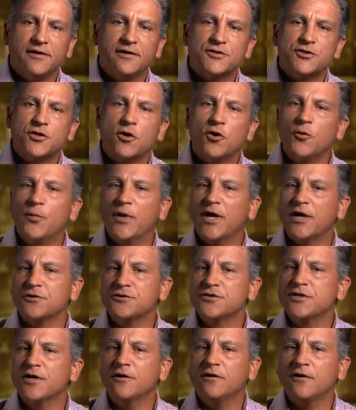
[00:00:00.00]
Let's talk about our
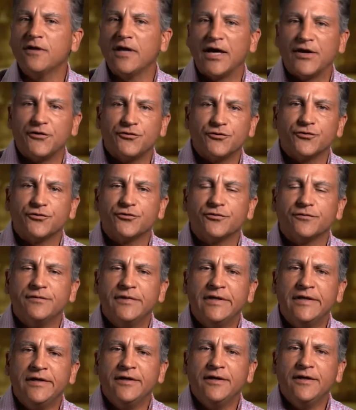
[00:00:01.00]
sterilizers.
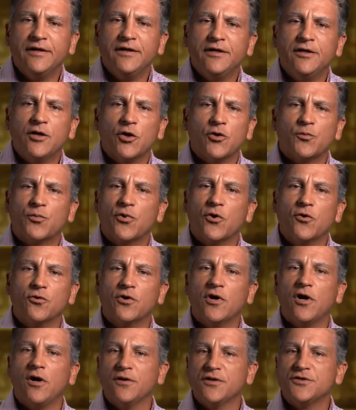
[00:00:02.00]
The
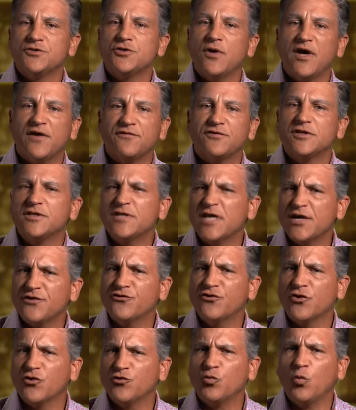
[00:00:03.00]
protocol is you have to
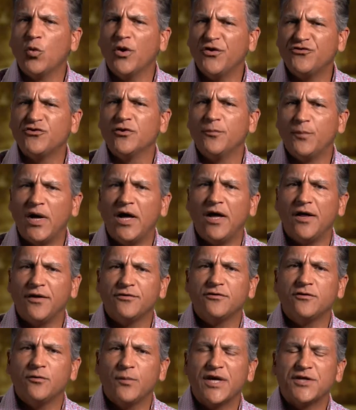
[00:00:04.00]
test those once a
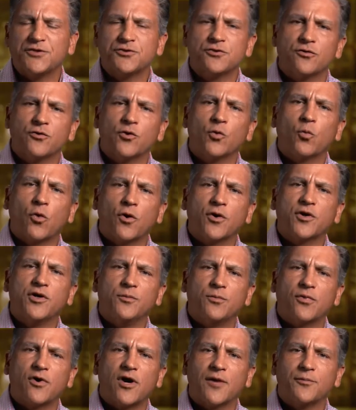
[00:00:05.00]
month to make sure they're
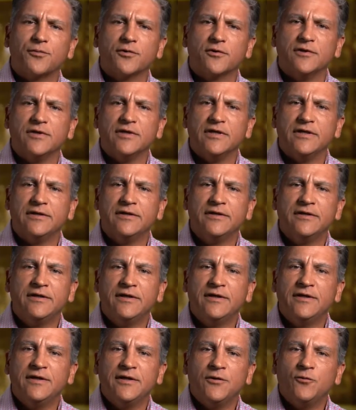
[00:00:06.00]
working properly.
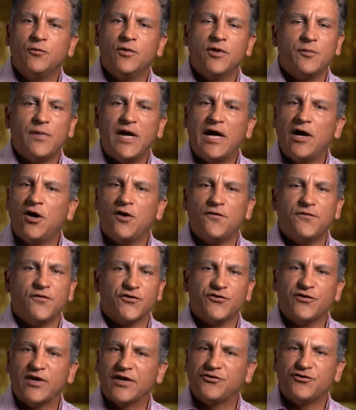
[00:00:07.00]
Well, in my
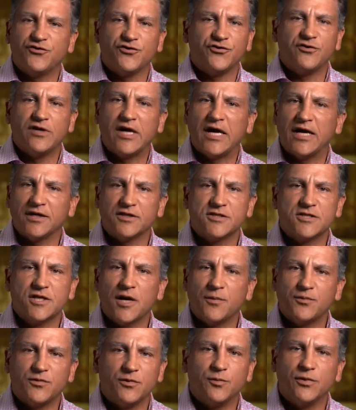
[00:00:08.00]
office, that's just not
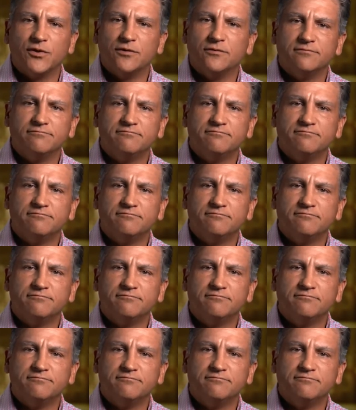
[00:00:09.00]
acceptable.